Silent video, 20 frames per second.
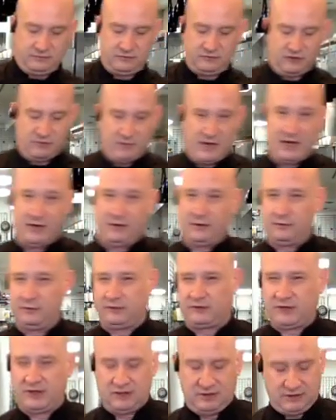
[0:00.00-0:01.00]
tomatoes
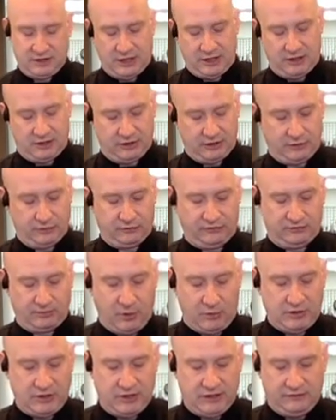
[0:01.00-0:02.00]
can get a little
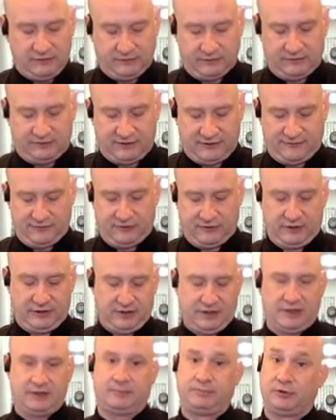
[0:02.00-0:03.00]
smoky, so it's definitely
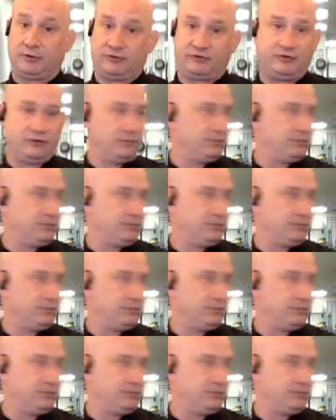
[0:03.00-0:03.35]
a personal